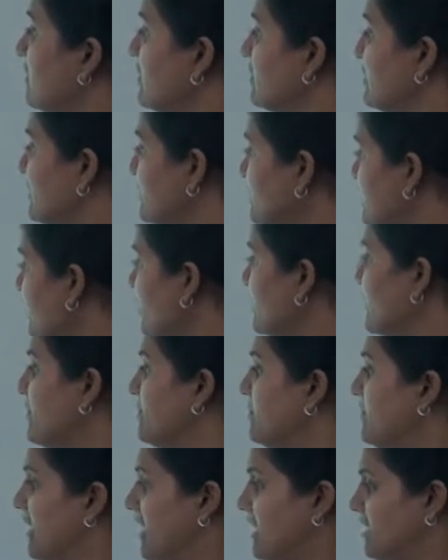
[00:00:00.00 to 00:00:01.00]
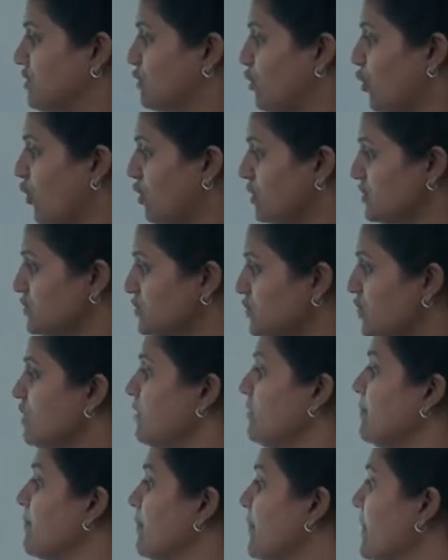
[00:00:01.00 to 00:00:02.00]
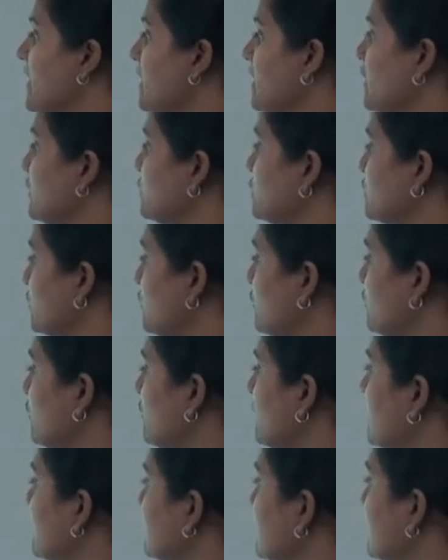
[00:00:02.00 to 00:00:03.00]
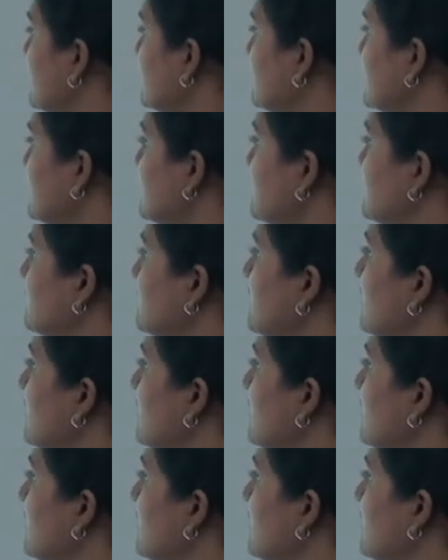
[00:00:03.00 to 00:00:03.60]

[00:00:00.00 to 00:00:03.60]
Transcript: distributive lattice also. So this is,